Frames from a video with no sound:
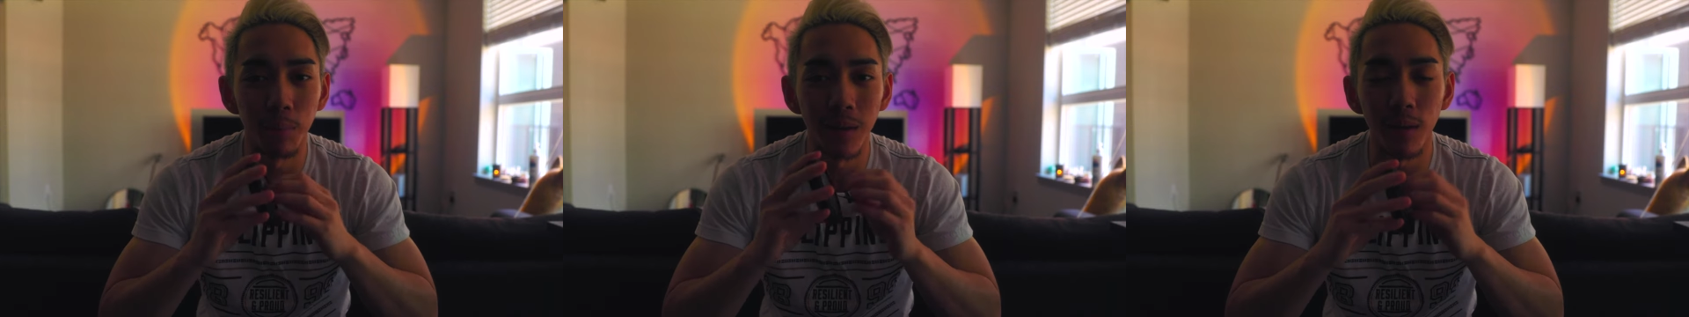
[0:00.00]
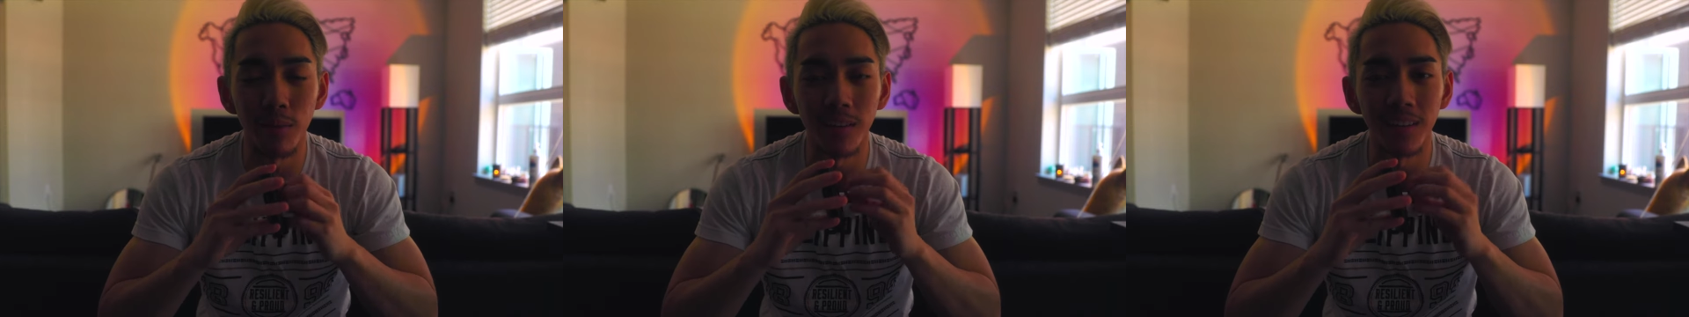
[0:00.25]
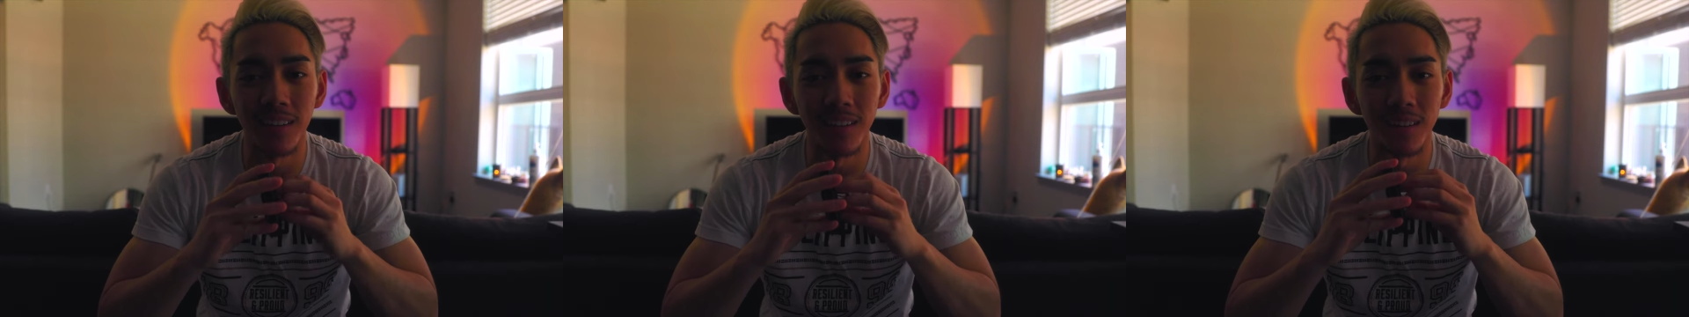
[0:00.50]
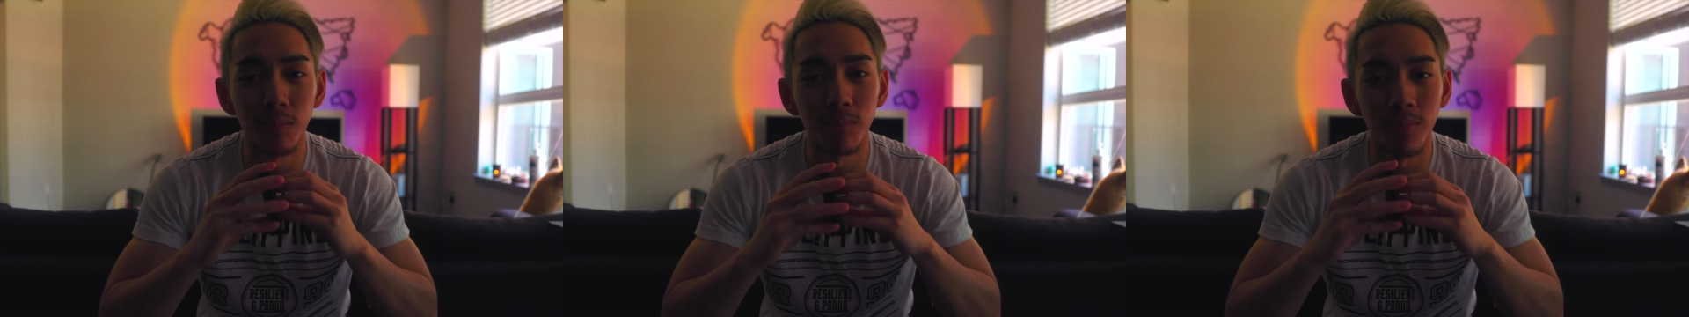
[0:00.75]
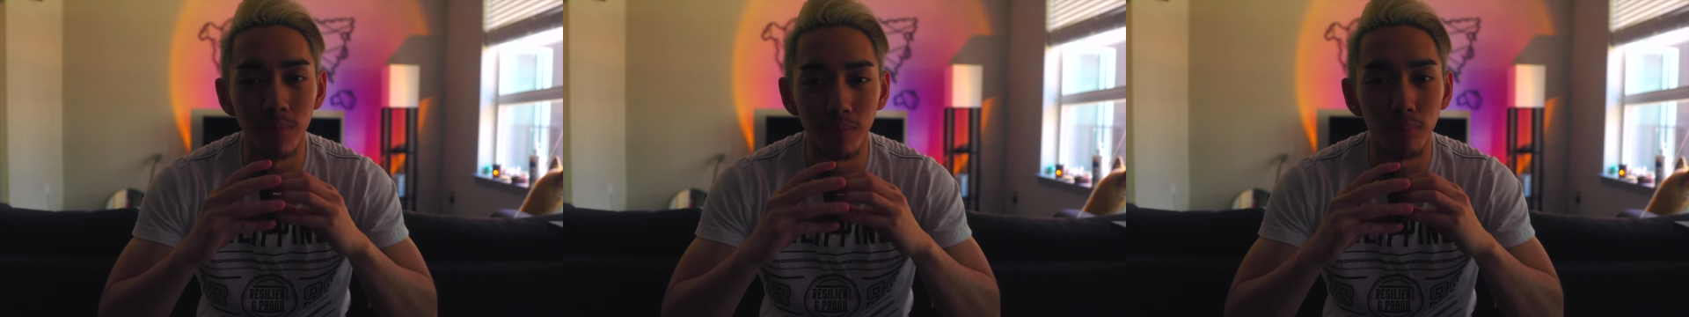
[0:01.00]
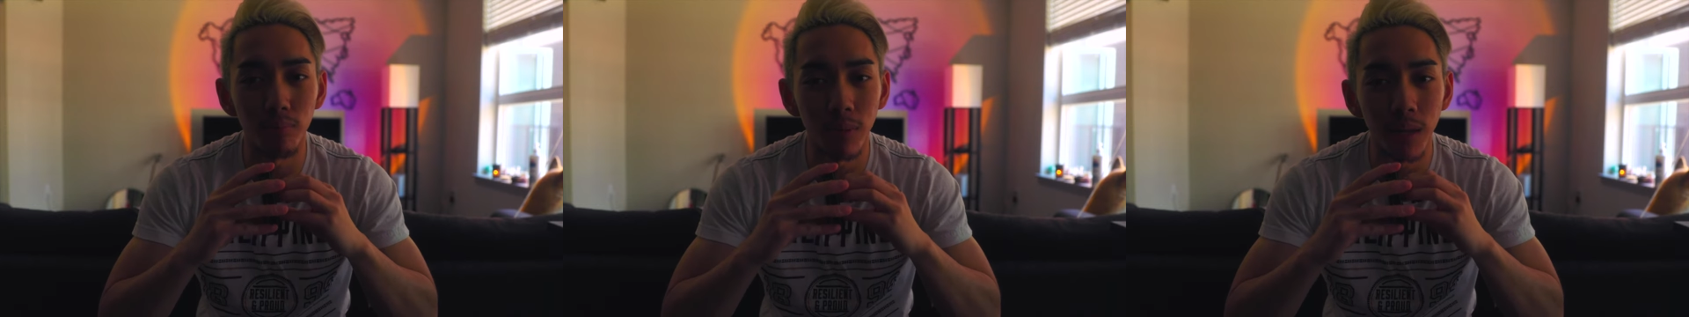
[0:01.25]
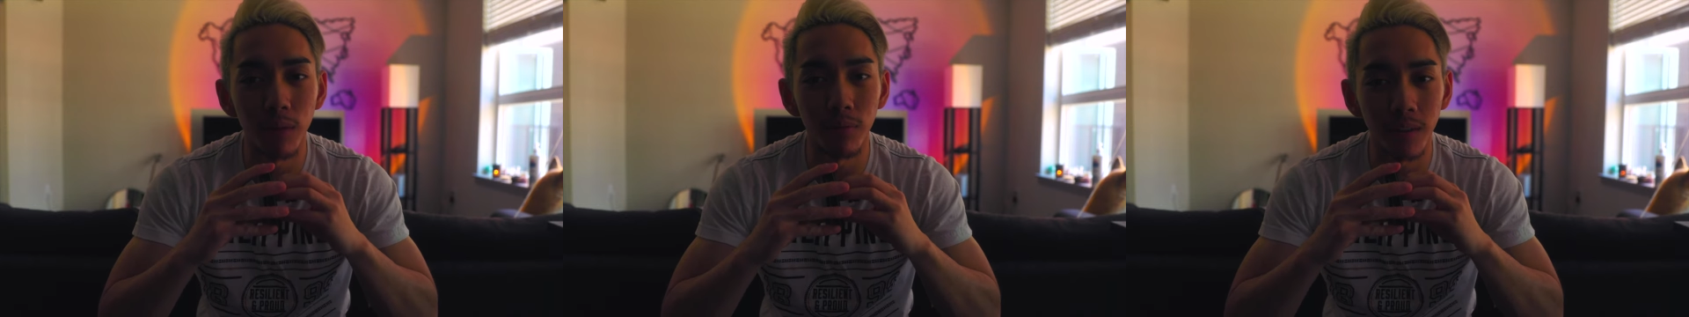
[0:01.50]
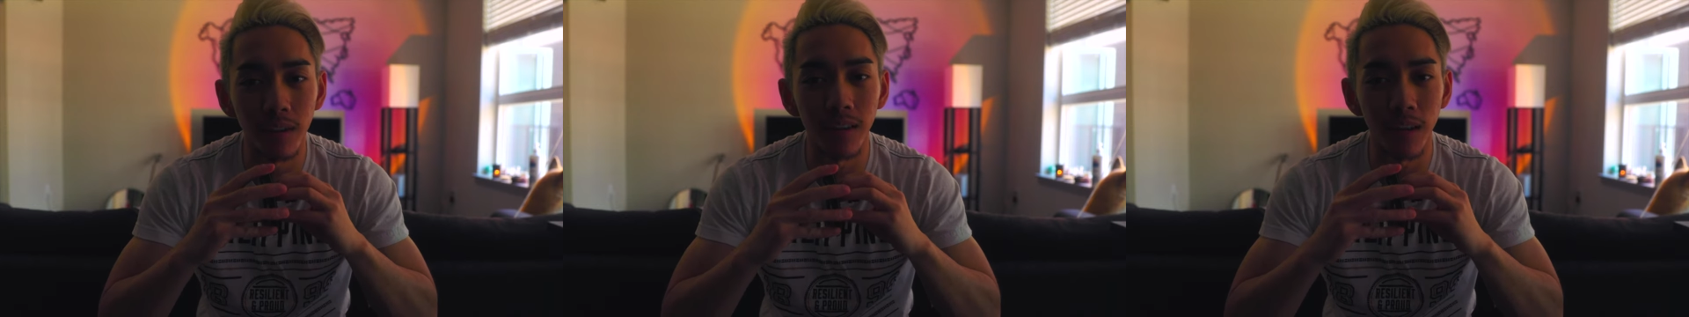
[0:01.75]
bit of
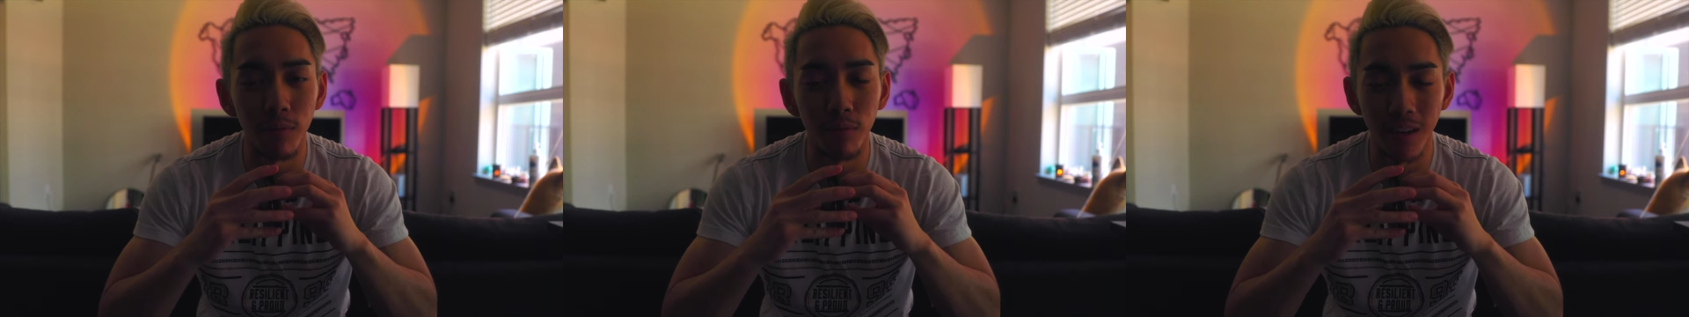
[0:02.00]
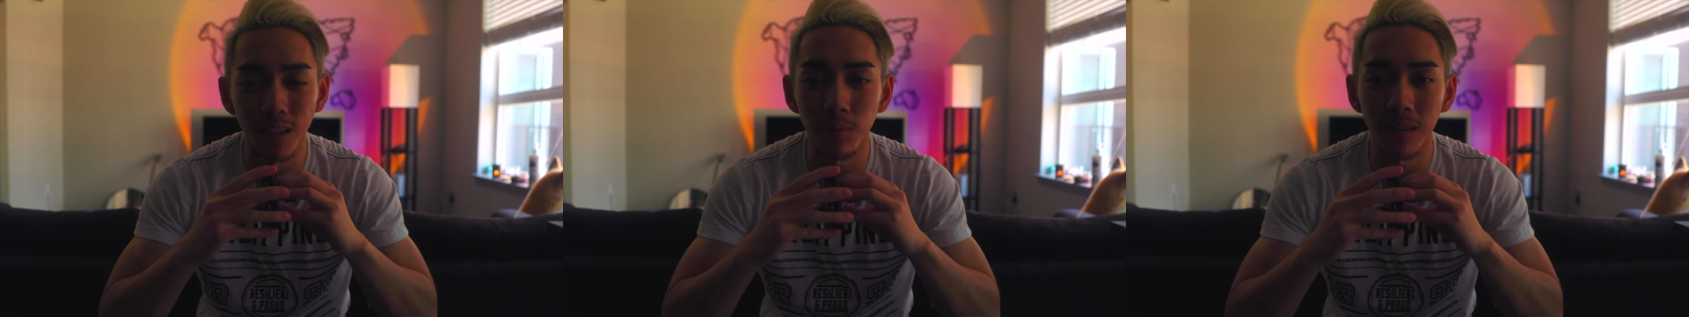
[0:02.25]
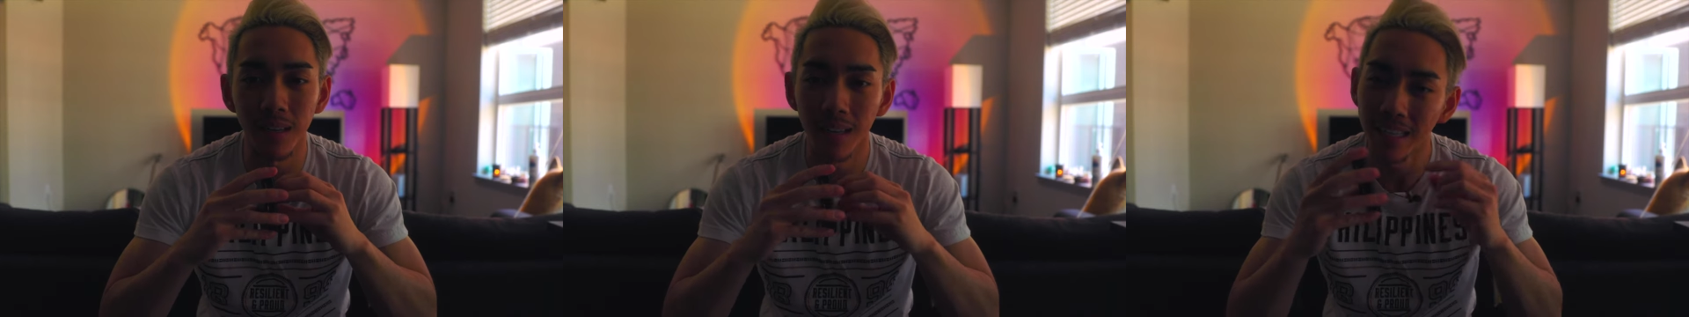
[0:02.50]
a investment.